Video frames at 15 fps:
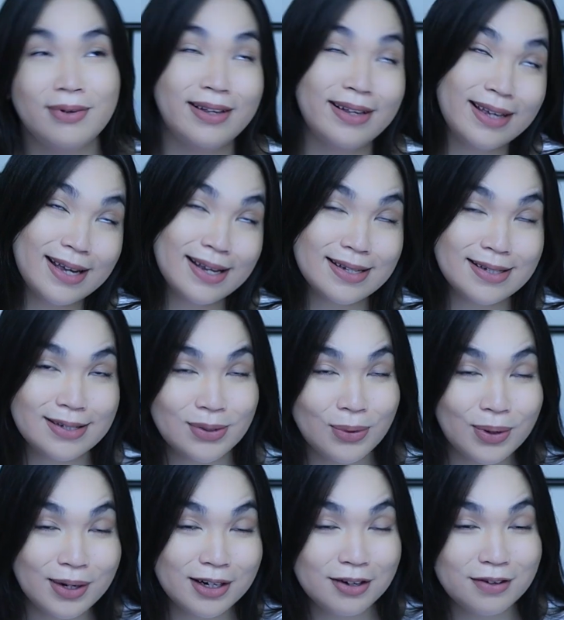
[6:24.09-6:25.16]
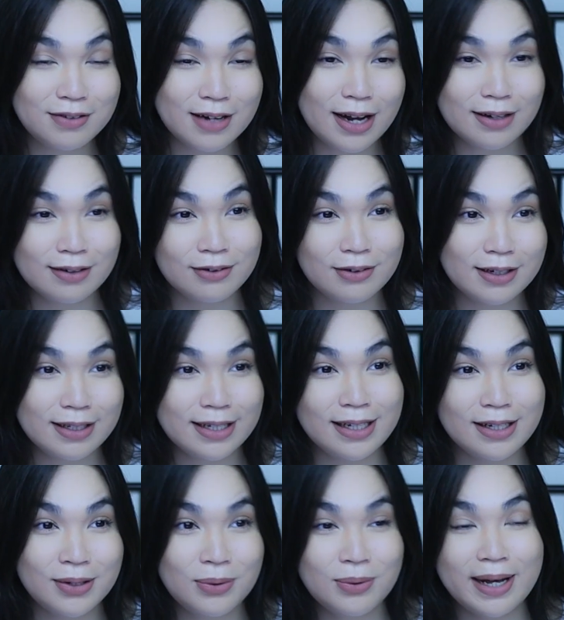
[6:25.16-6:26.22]
Well, I guess sort of, not
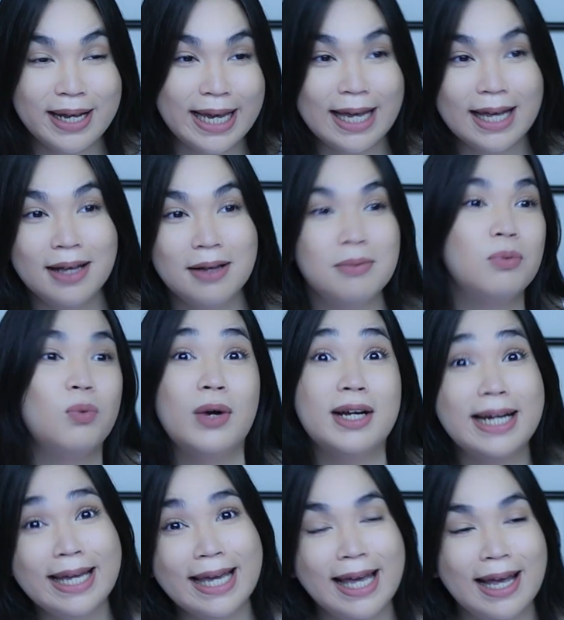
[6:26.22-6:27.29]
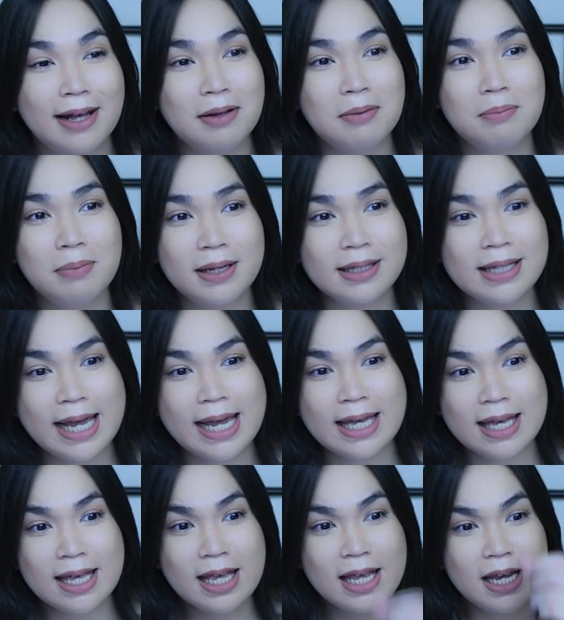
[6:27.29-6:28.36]
really who I am, what I am, but
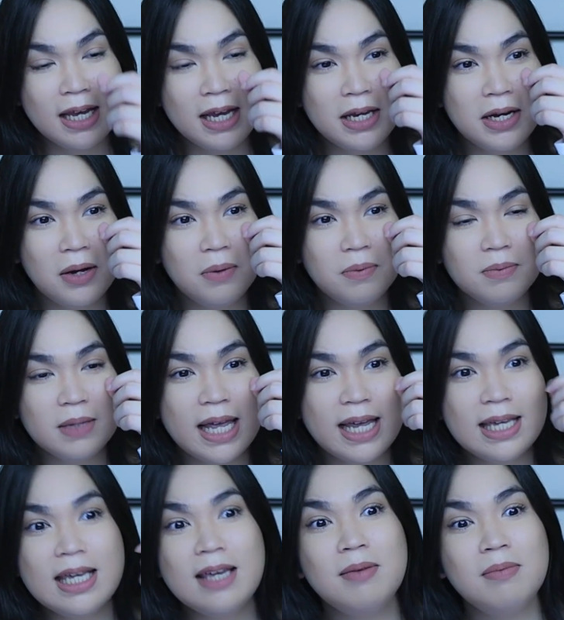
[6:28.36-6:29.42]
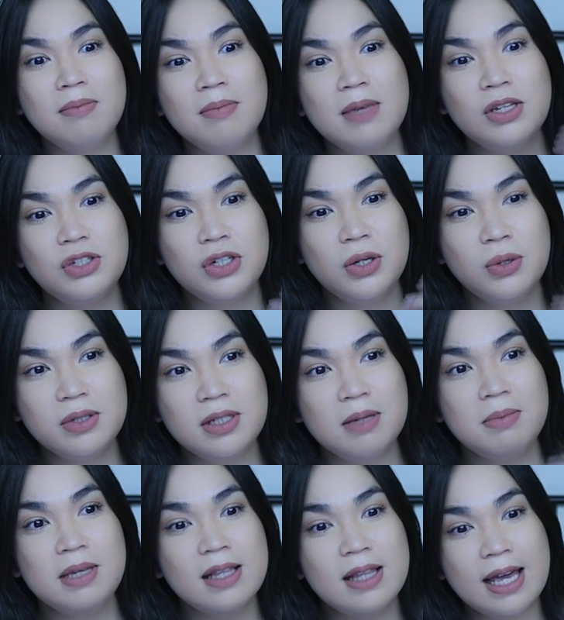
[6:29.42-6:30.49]
like, you know, like him
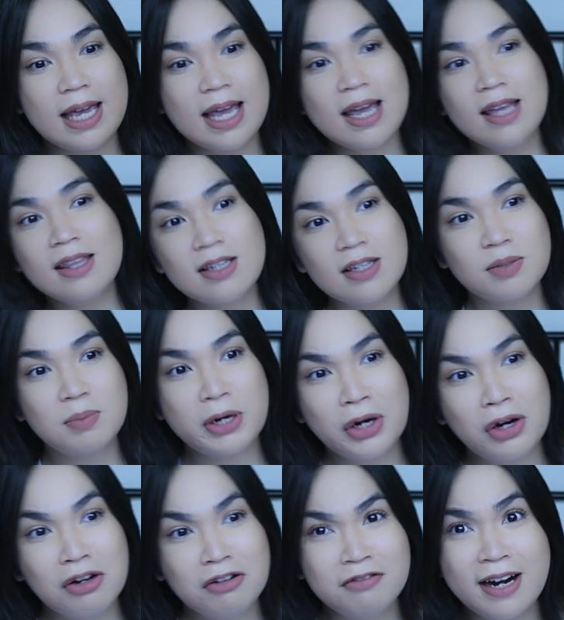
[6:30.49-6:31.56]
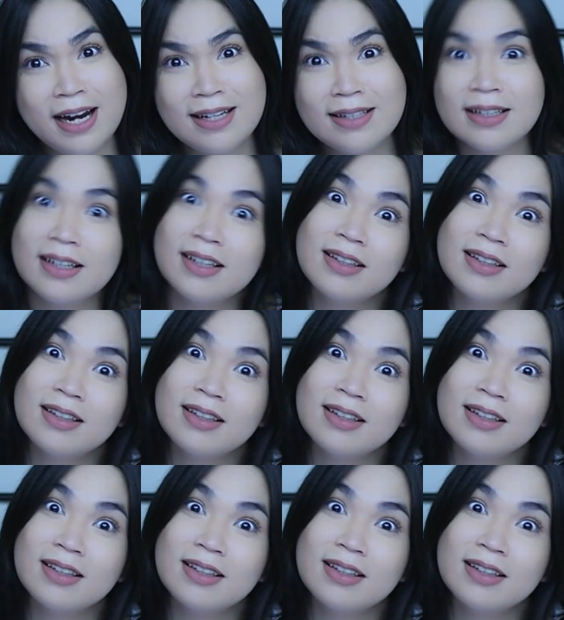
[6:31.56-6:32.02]
introducing me like, hey, this is my girlfriend.